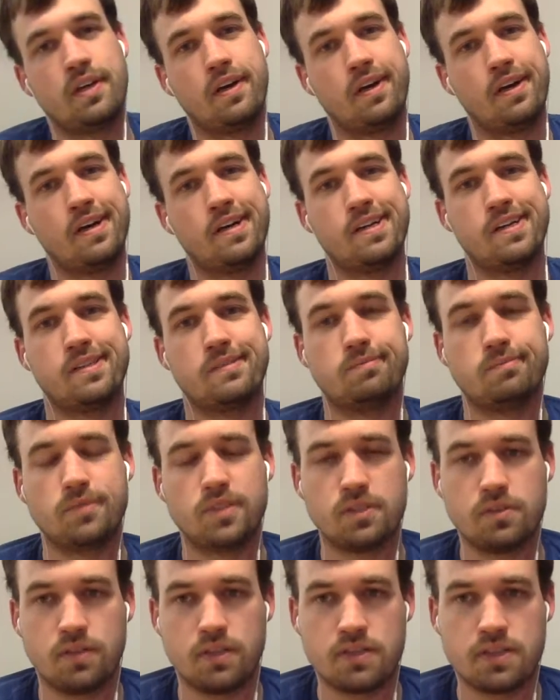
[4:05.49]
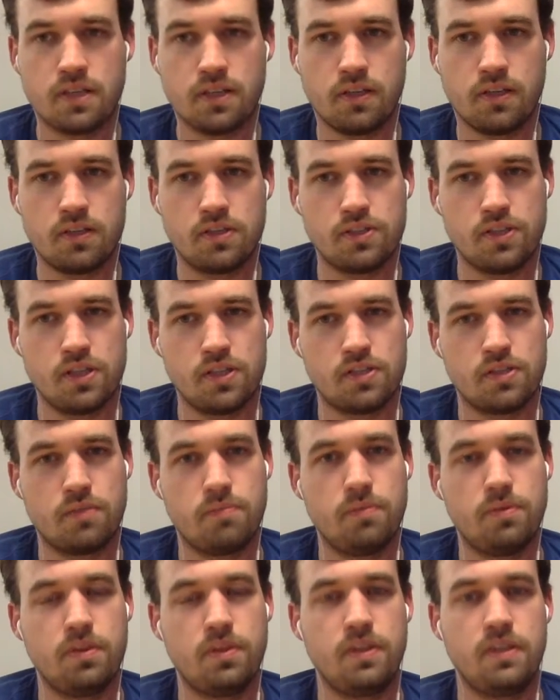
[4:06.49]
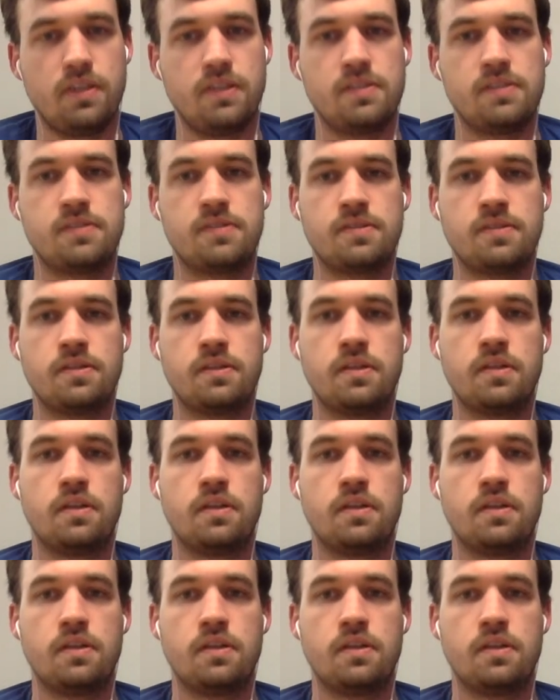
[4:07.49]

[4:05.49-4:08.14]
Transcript: So that's how you can change communities,